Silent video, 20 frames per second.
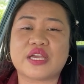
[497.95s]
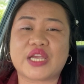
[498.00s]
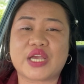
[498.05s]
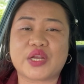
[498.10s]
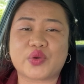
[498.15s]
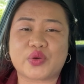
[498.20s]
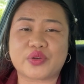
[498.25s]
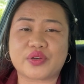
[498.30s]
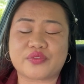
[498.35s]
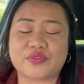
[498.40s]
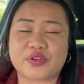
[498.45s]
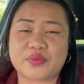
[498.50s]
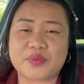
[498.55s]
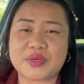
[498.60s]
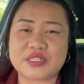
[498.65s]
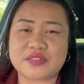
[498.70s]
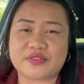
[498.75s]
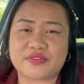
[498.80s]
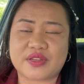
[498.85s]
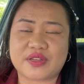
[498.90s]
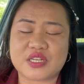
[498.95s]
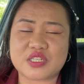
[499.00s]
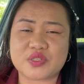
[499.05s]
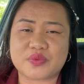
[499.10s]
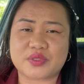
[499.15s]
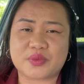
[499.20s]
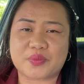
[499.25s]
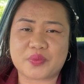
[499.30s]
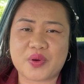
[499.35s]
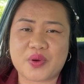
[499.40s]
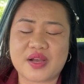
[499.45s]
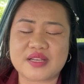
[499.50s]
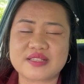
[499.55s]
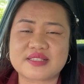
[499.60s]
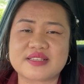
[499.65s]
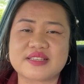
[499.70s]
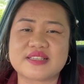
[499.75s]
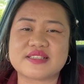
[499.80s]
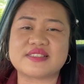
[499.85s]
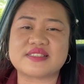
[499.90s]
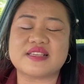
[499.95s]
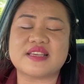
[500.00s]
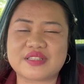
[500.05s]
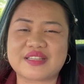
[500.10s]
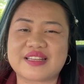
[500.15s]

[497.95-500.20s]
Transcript: in order for me to finish with the process.